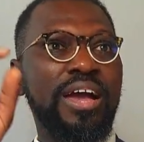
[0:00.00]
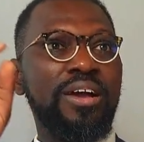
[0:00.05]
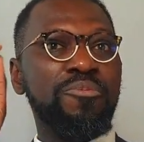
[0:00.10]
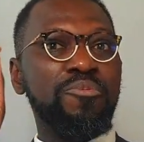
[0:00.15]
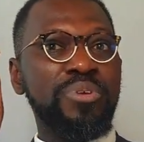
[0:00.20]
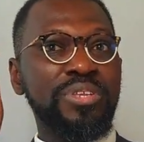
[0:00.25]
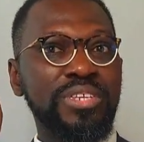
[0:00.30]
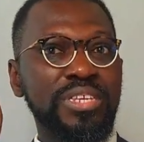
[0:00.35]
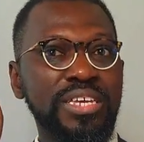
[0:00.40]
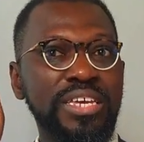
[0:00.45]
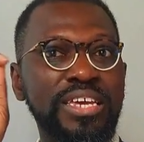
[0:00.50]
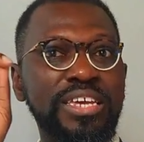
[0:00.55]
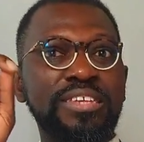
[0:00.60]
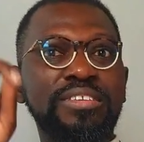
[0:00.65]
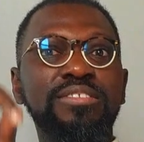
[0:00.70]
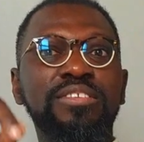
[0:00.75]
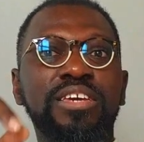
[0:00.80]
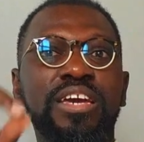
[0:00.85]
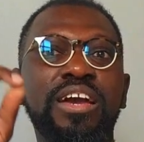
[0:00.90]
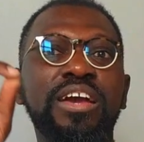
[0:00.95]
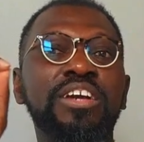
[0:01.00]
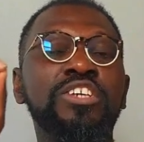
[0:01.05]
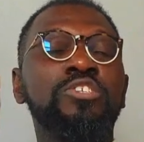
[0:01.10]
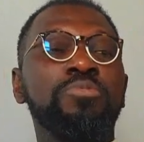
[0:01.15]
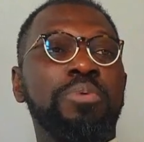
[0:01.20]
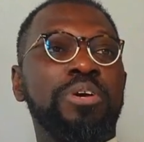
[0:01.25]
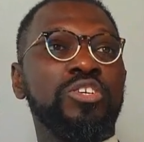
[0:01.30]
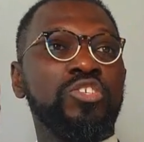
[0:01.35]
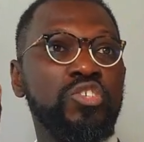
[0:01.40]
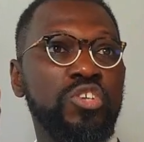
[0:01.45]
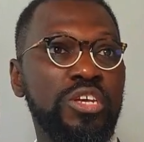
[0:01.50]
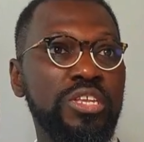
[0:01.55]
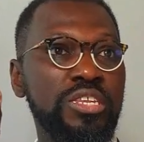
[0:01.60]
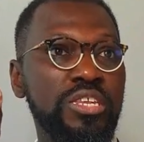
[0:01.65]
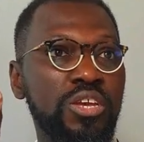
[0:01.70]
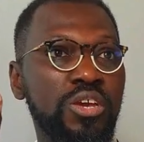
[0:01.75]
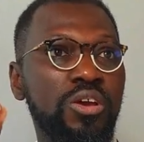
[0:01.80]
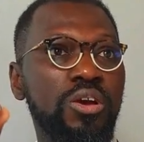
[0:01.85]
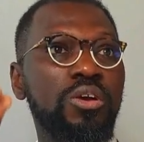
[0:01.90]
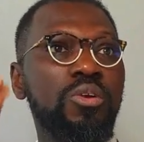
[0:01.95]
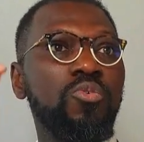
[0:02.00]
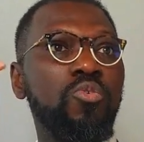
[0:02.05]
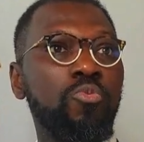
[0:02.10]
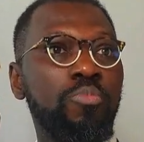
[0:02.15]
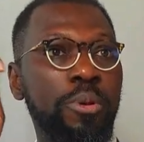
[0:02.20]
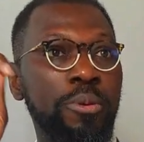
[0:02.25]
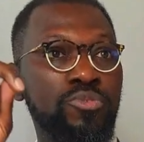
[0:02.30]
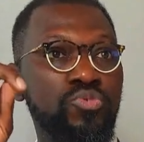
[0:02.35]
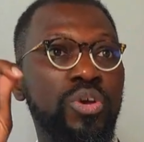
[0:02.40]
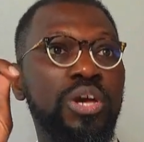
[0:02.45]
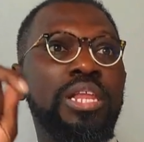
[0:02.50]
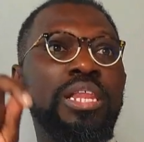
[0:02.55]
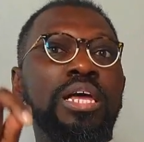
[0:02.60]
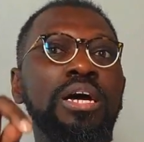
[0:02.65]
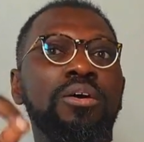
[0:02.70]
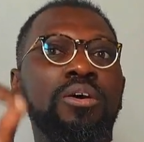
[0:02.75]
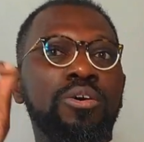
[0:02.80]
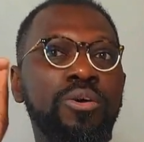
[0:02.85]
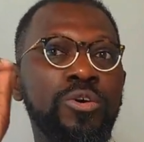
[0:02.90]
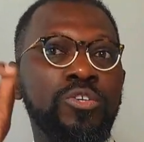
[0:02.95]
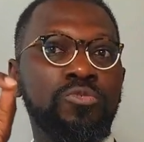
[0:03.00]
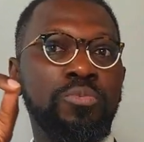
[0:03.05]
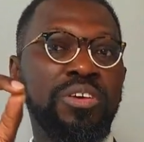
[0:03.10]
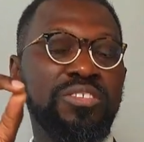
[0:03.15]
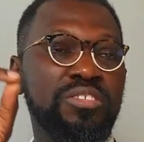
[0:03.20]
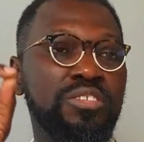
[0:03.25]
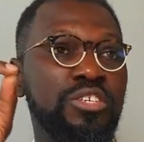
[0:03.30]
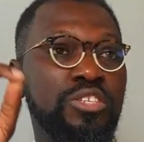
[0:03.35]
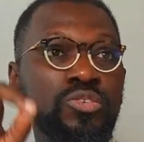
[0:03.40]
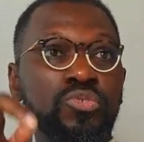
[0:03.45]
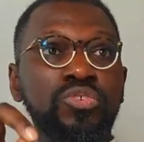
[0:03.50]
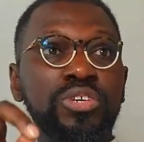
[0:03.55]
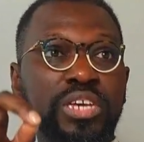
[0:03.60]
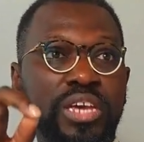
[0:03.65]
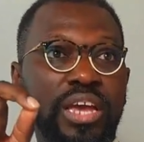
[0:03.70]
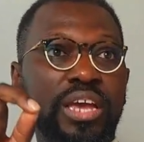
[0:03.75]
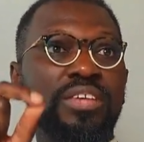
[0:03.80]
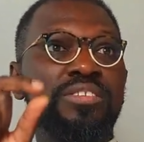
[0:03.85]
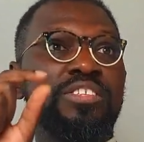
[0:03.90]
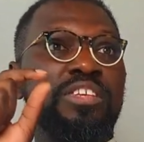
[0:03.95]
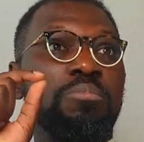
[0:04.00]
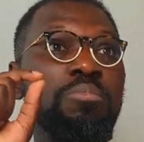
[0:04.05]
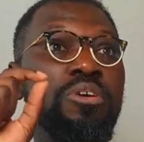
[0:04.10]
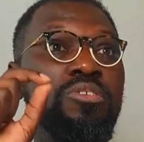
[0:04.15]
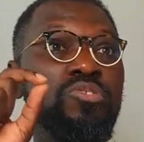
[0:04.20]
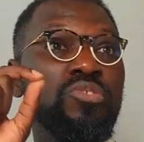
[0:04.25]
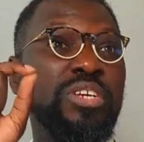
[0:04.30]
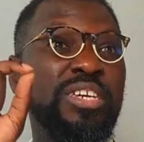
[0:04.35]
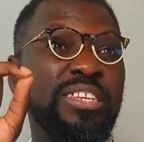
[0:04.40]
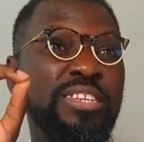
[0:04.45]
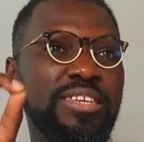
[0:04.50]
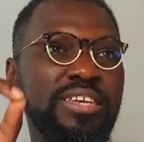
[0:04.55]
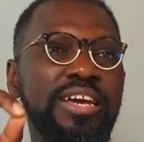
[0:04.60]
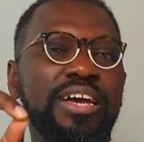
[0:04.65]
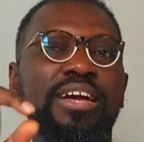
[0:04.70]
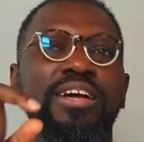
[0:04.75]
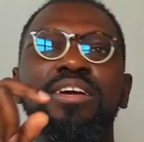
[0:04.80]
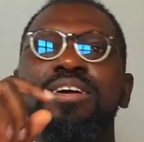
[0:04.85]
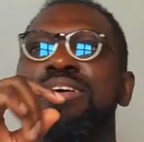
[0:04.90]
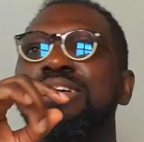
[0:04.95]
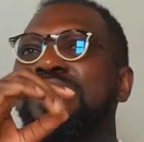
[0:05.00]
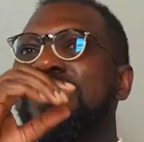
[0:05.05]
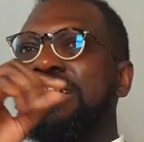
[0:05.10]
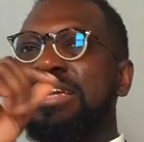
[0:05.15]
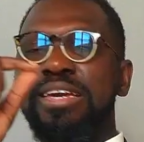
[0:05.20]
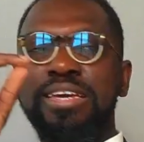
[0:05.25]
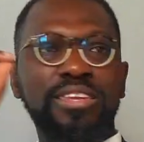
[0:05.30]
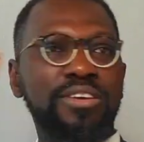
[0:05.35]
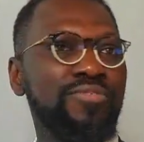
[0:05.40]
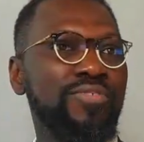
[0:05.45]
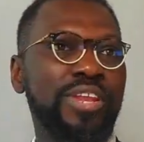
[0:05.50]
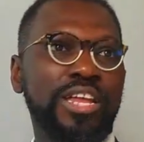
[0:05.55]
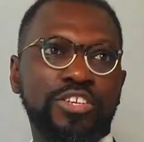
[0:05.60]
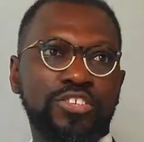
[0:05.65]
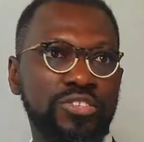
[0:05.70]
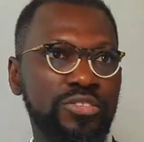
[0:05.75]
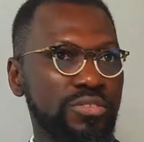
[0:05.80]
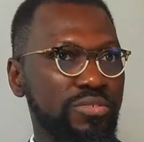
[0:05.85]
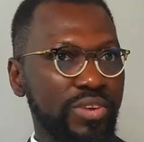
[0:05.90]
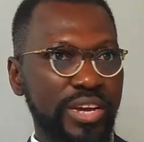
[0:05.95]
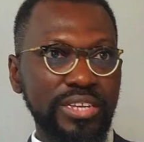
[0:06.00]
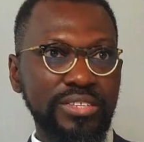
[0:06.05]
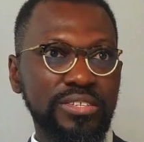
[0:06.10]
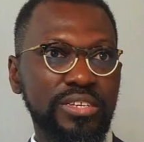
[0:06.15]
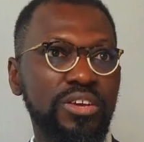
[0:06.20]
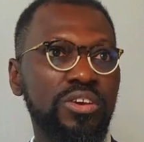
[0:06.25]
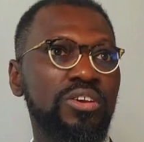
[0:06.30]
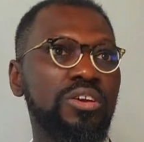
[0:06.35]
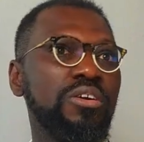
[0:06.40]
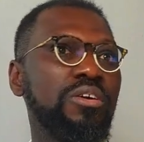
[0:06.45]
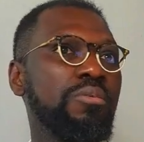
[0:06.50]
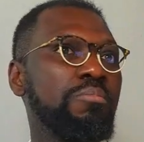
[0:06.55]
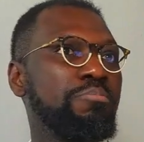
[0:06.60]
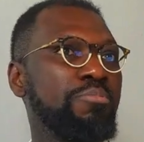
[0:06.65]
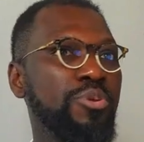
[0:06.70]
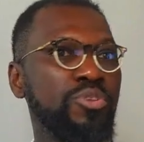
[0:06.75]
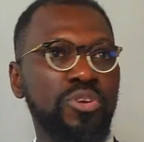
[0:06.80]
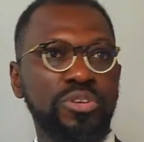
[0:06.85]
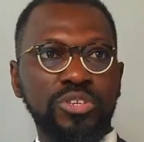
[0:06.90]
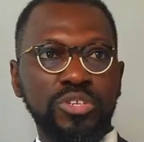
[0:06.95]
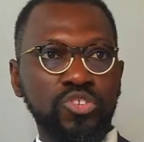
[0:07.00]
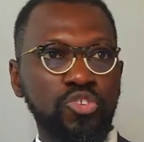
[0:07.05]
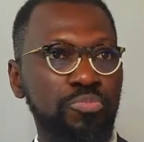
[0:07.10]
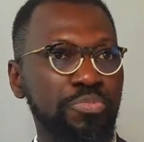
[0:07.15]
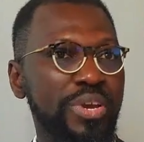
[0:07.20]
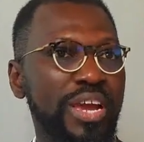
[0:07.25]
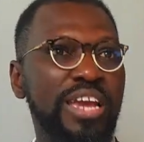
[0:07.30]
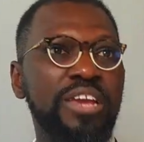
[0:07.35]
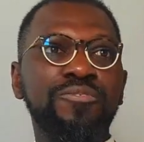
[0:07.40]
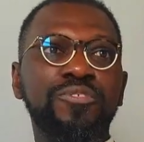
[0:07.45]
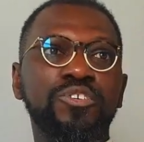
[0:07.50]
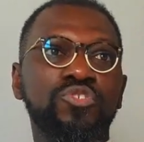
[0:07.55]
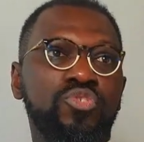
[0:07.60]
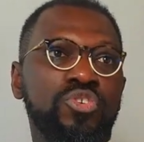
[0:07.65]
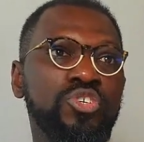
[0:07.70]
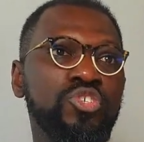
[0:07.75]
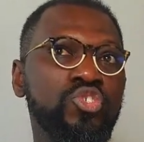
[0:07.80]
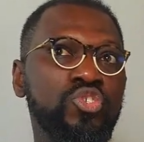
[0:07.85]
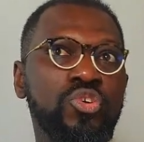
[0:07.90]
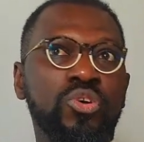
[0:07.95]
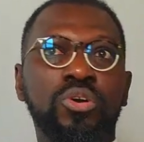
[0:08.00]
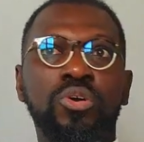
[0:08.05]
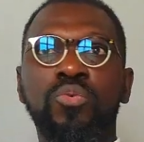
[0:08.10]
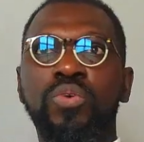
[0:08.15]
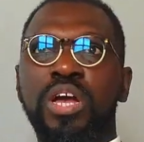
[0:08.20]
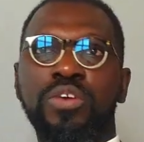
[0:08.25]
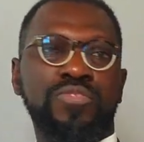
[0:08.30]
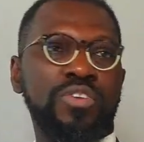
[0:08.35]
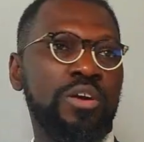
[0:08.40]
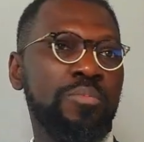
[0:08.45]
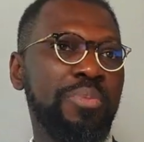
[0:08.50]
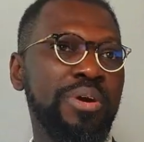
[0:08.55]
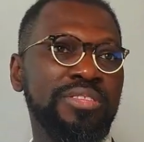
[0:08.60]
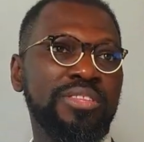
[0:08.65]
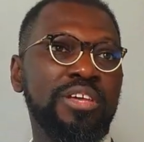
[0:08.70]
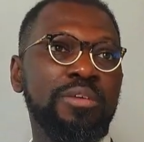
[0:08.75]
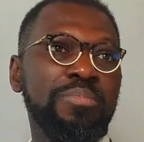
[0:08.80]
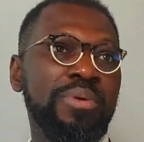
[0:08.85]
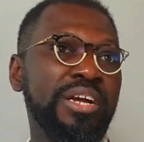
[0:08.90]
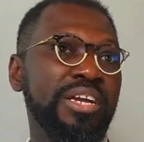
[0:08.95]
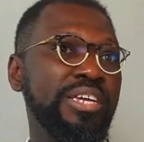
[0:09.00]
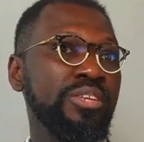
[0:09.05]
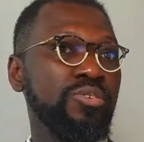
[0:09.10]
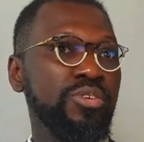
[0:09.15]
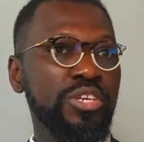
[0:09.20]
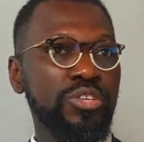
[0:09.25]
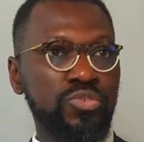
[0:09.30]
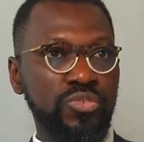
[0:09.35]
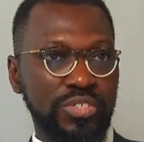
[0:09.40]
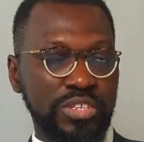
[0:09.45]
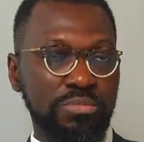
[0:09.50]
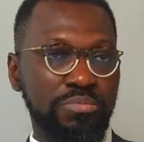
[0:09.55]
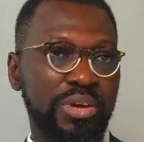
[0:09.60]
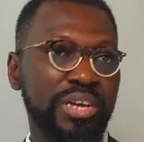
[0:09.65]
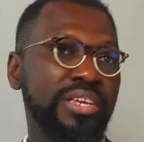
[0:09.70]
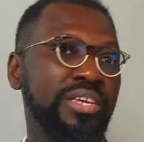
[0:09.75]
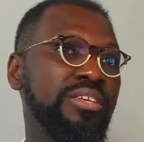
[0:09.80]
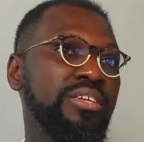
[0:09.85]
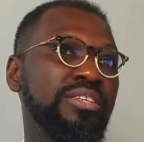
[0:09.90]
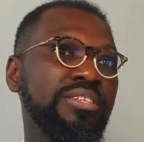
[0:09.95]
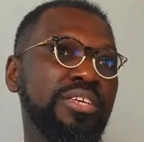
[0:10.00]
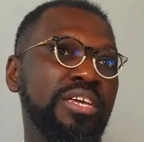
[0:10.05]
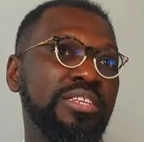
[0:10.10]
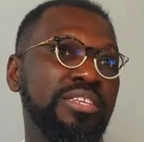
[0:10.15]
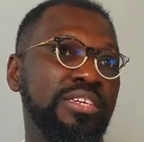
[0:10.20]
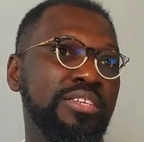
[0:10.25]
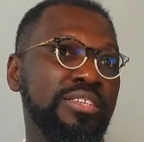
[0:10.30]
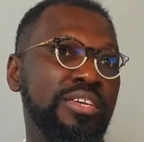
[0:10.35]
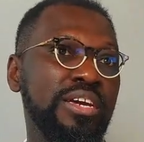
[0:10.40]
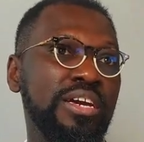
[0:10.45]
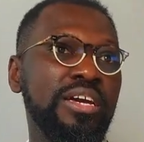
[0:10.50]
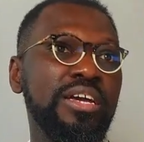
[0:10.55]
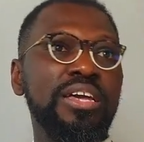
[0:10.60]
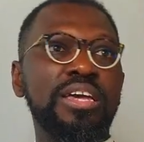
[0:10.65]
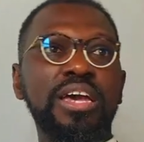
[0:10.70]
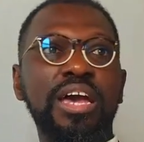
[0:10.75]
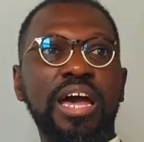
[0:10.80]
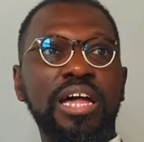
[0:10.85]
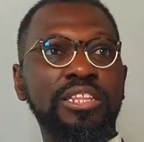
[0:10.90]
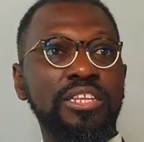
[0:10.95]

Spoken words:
And with the India expansion, we'll be able to allow our customers in the UK similar to India in a flash, right? Build on the UPI infrastructure, we have our partner back in Indusind back in India.